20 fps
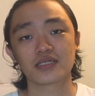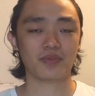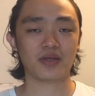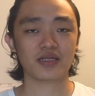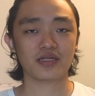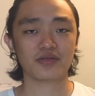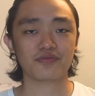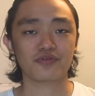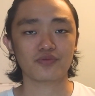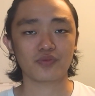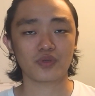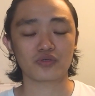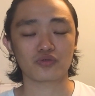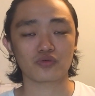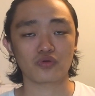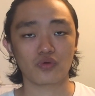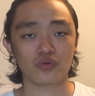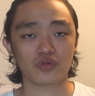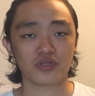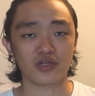But if you want to
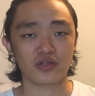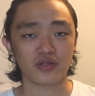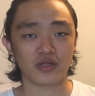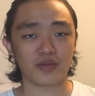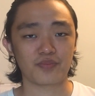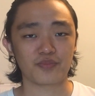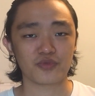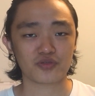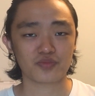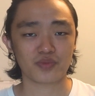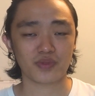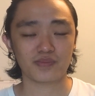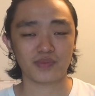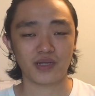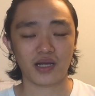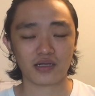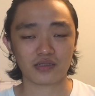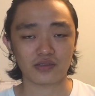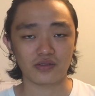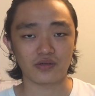go to the amusement
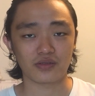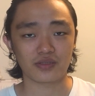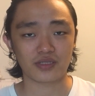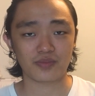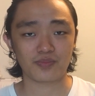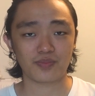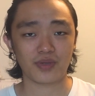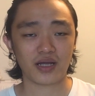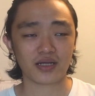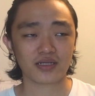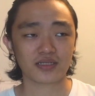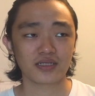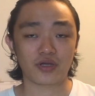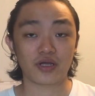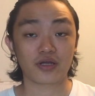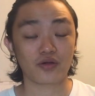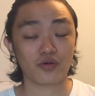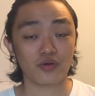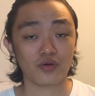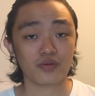park or theme park, you
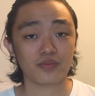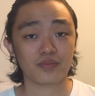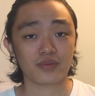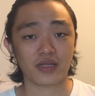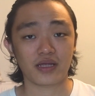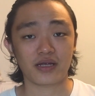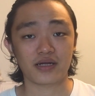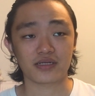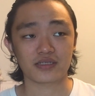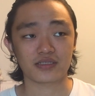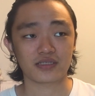can go. There are